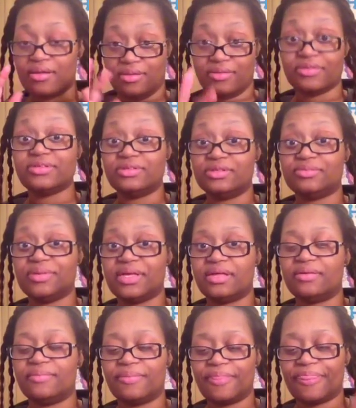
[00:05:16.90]
This is me.
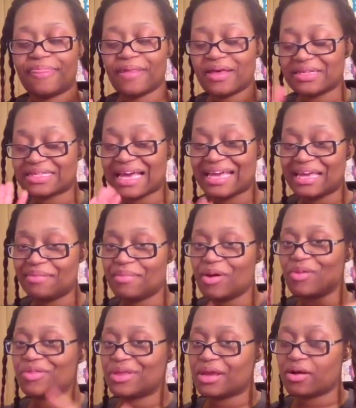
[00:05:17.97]
Because I
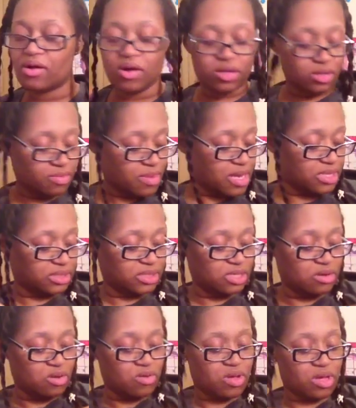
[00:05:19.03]
emailed and I called them. I
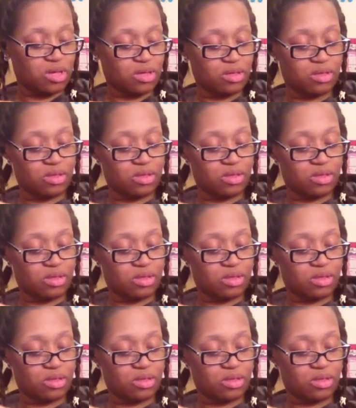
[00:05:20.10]
said, okay.